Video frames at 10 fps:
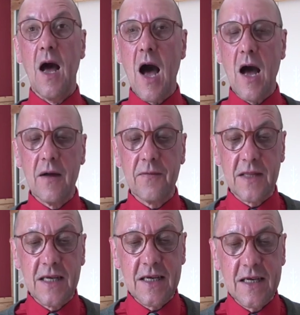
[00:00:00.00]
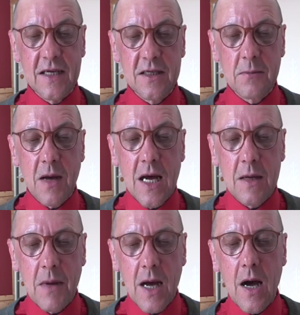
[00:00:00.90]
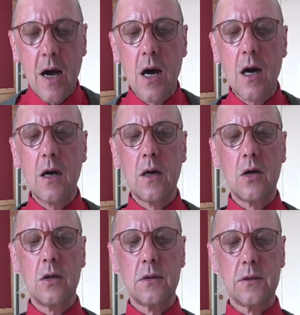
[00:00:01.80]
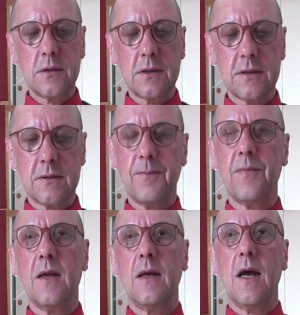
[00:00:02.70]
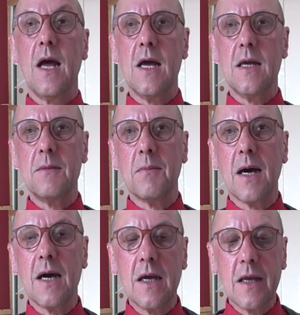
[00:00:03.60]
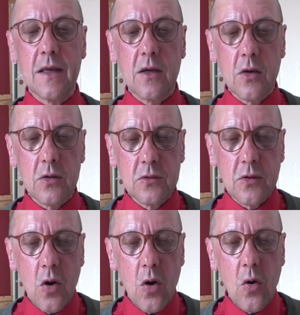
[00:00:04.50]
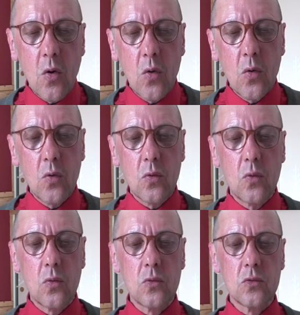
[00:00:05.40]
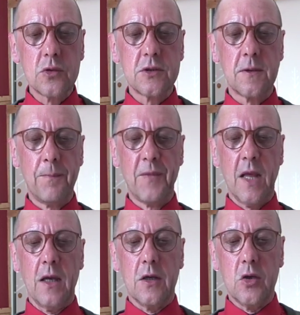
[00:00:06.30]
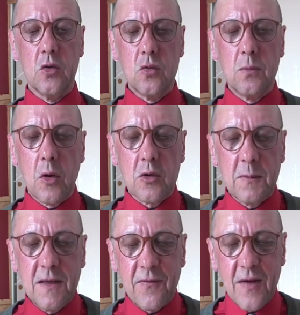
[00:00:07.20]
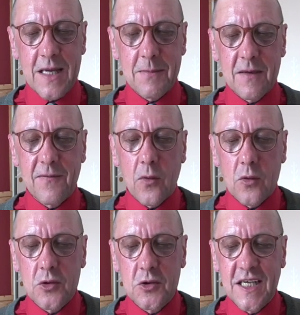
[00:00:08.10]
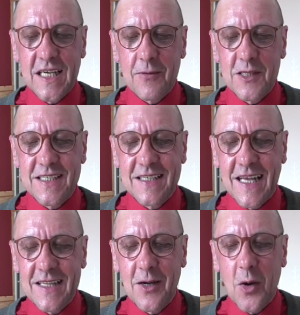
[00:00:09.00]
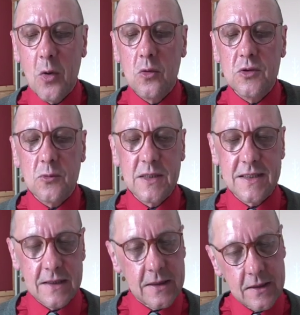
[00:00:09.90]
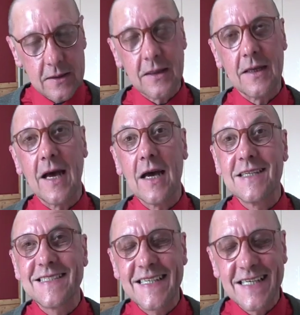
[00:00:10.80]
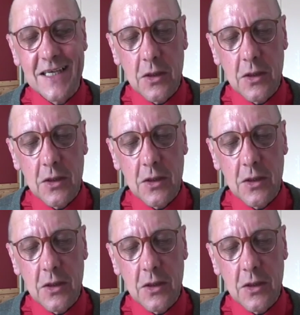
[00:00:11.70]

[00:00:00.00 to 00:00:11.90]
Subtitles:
I've taken my bows and my curtain calls. You bought me fame and fortune and everything that goes with it, and I thank